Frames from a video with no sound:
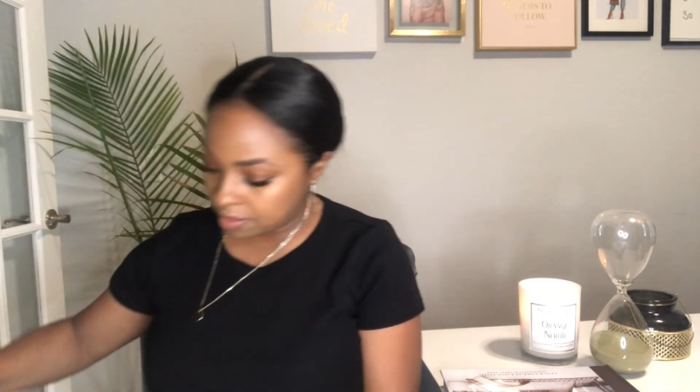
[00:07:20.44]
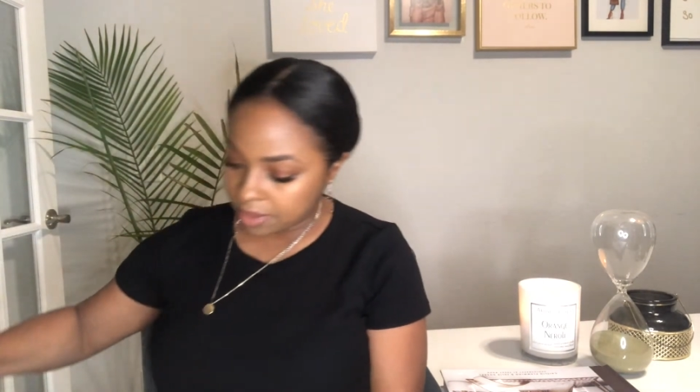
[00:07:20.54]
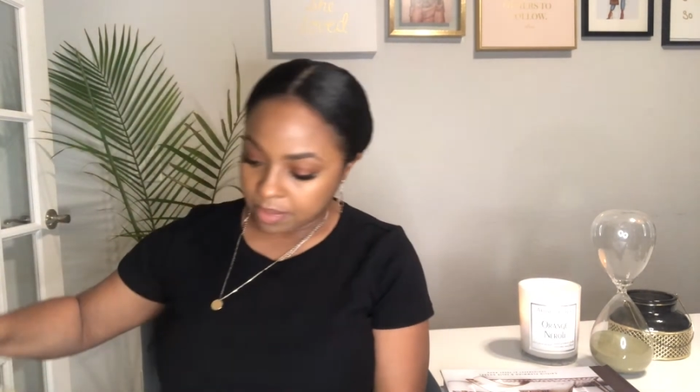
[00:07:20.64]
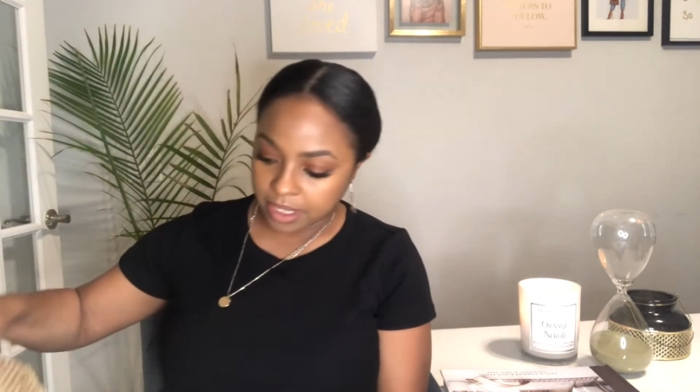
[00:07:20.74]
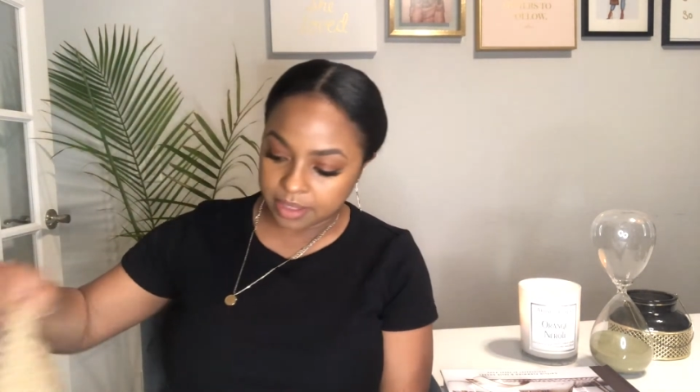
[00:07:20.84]

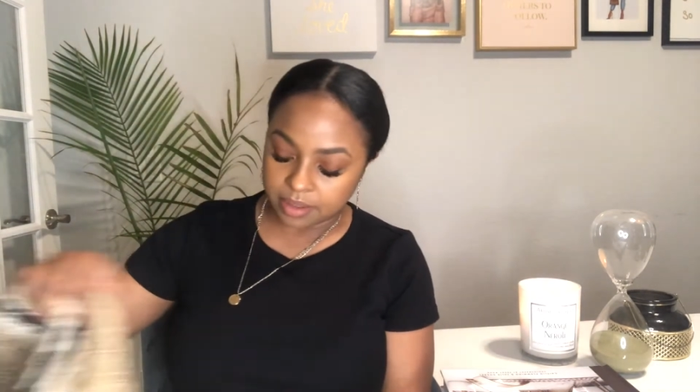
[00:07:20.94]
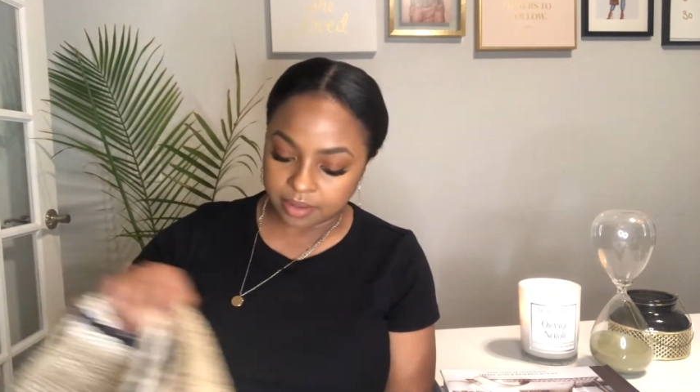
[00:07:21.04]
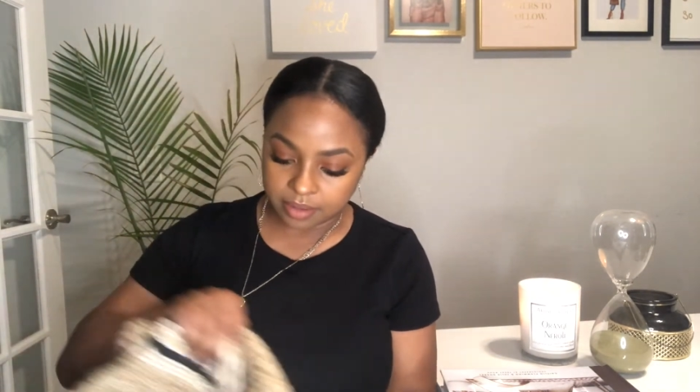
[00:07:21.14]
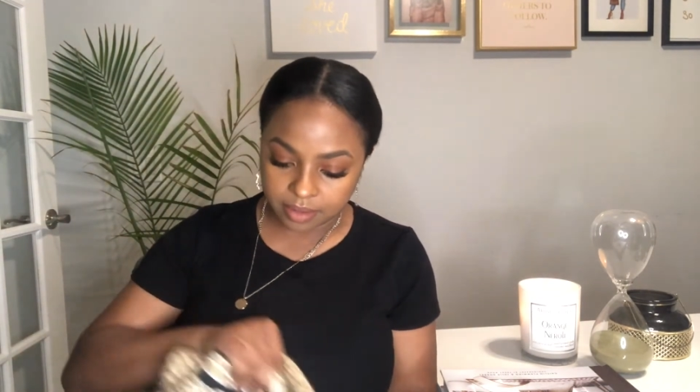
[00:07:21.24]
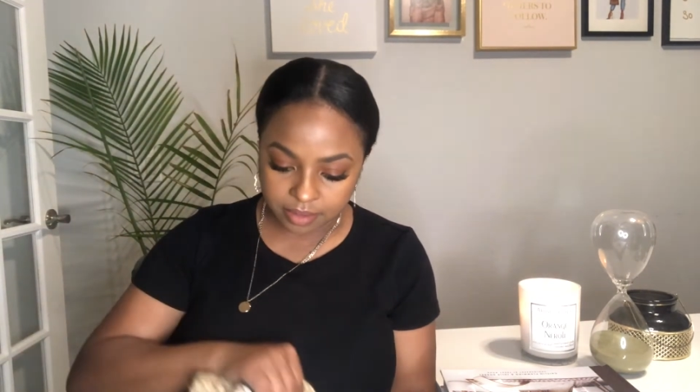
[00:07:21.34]
by the,
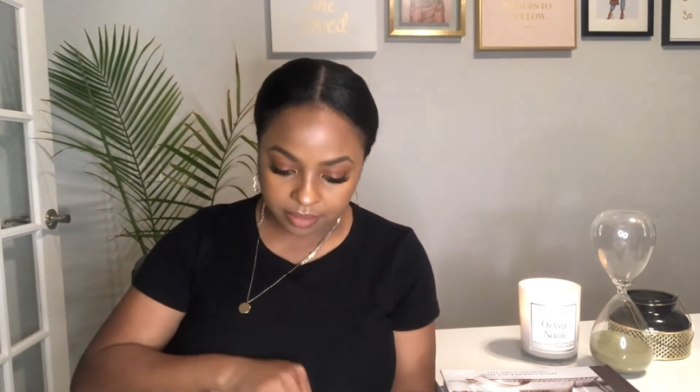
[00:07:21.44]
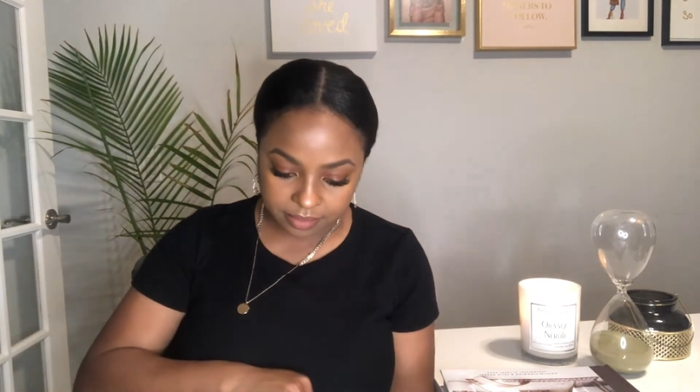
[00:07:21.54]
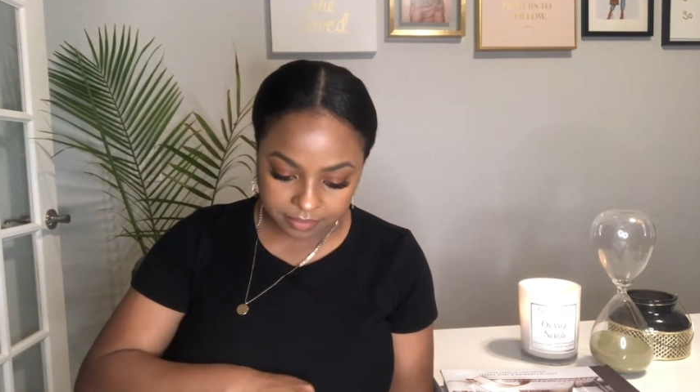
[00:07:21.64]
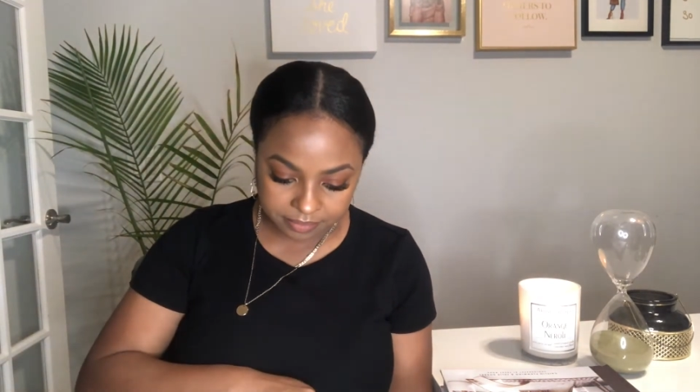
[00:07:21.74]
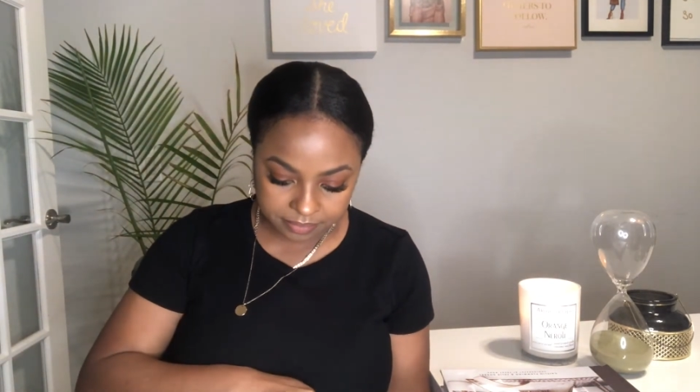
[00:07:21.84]

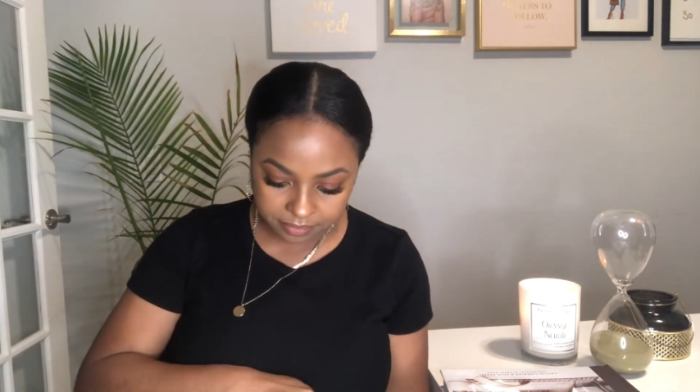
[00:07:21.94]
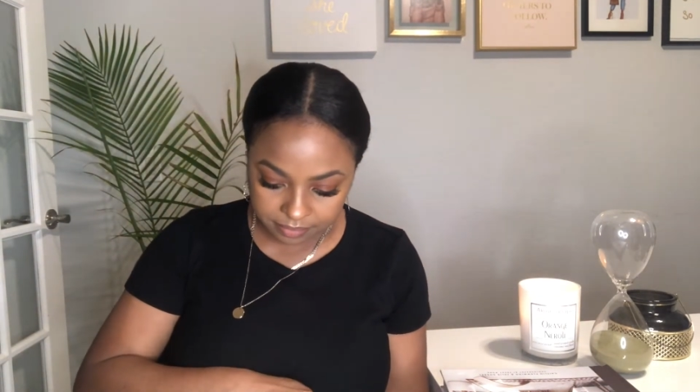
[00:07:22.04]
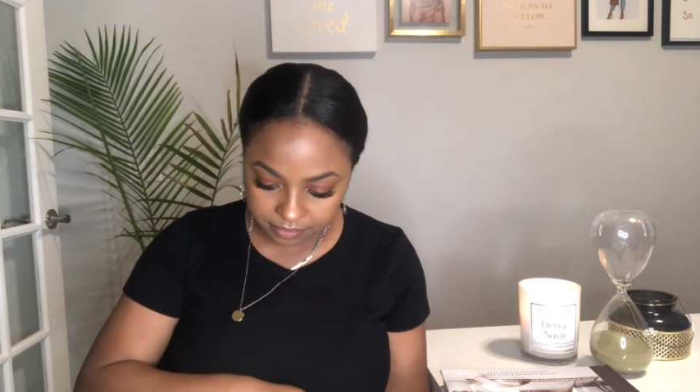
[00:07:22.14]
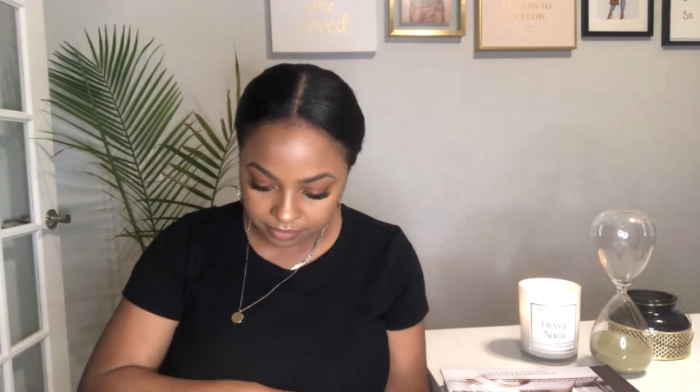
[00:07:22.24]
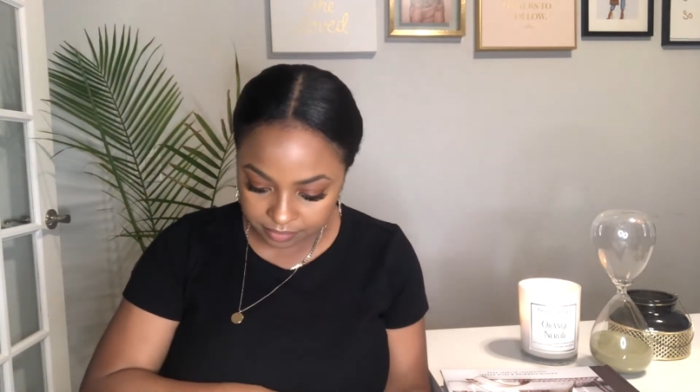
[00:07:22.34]

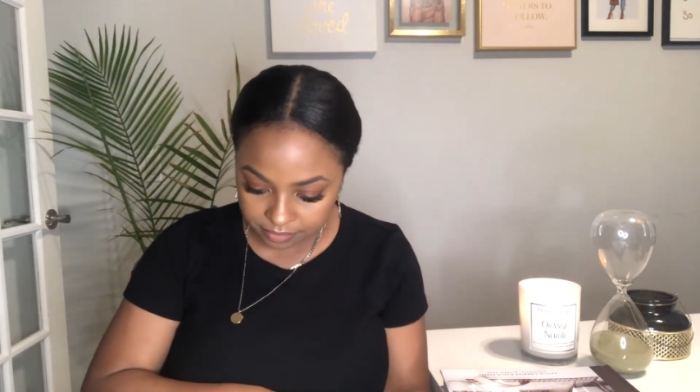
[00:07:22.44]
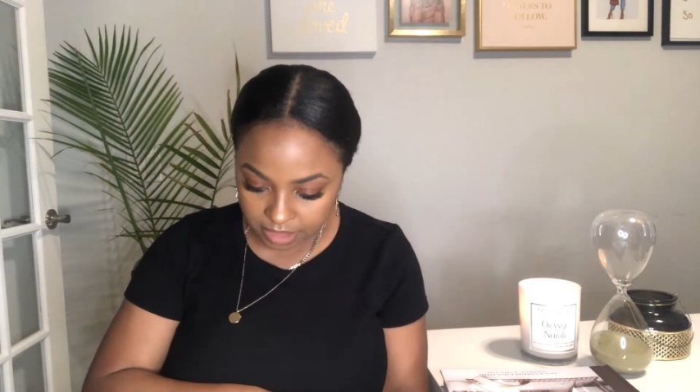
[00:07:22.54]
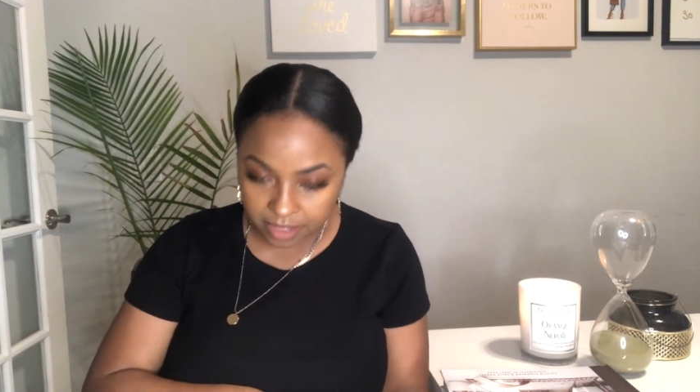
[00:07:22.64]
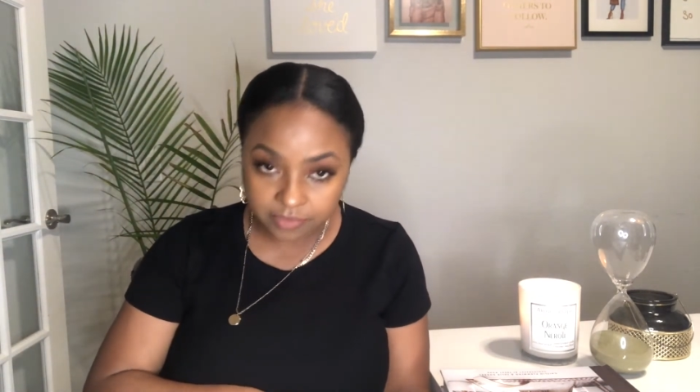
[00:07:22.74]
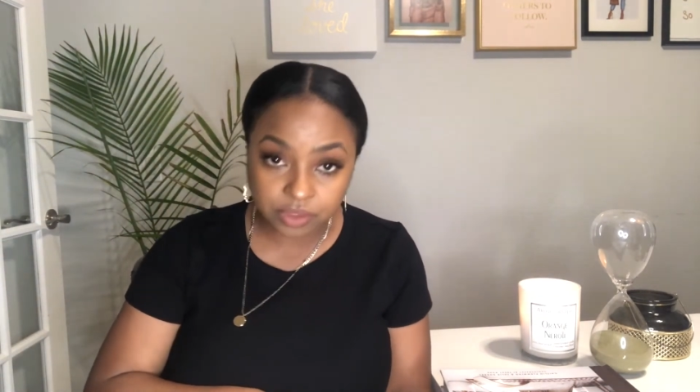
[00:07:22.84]
I
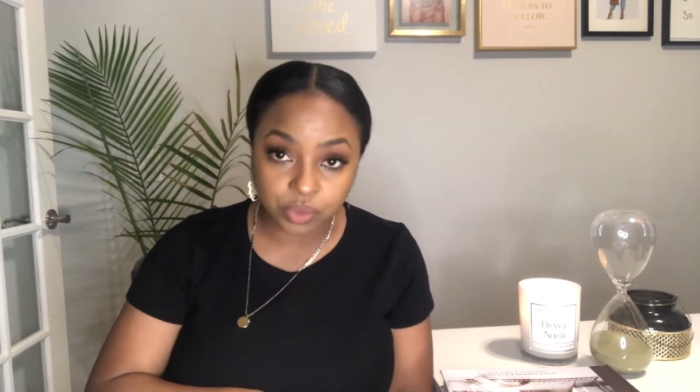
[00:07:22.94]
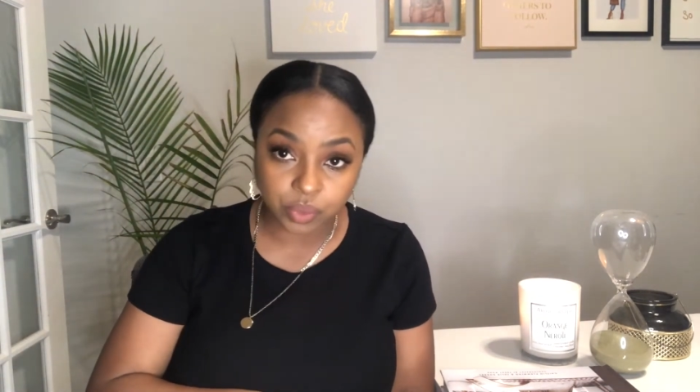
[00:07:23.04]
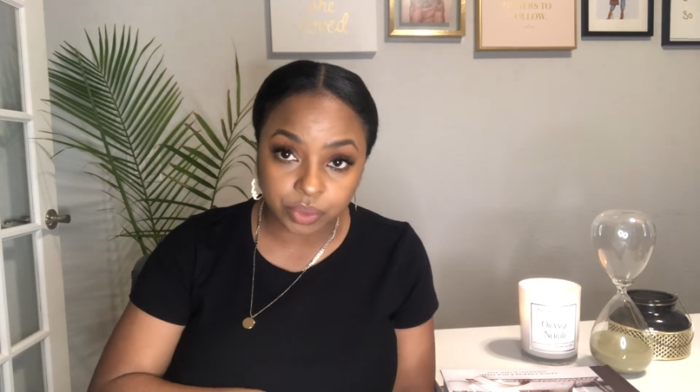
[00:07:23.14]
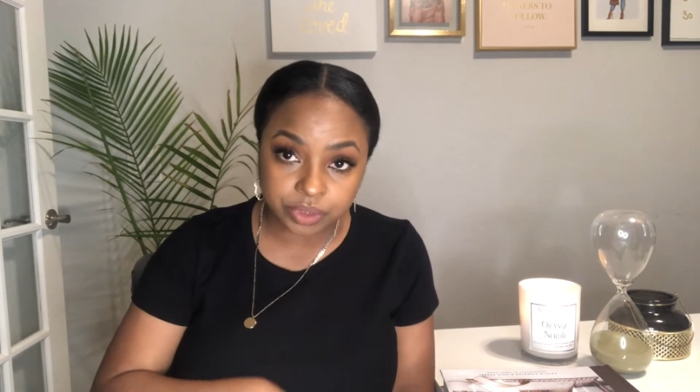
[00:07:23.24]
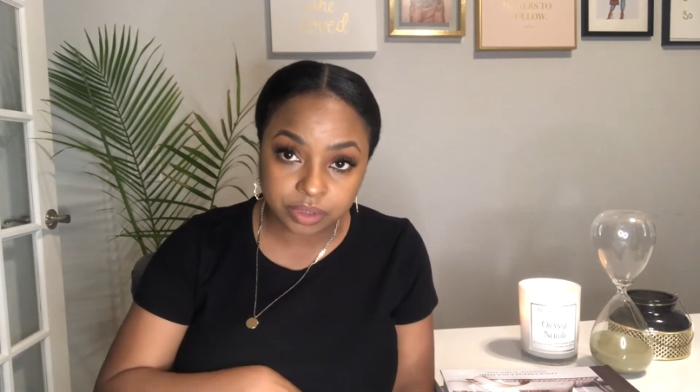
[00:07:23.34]
have a
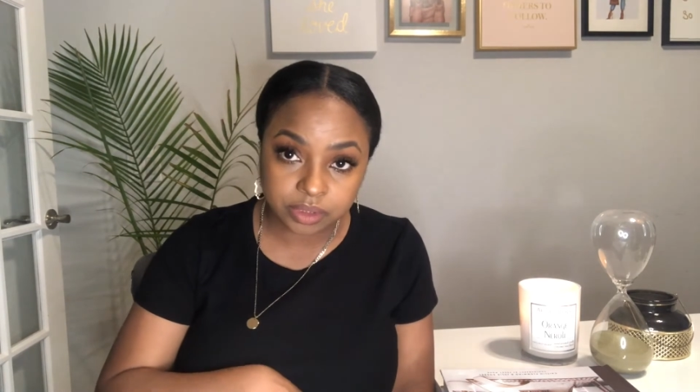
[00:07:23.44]
door.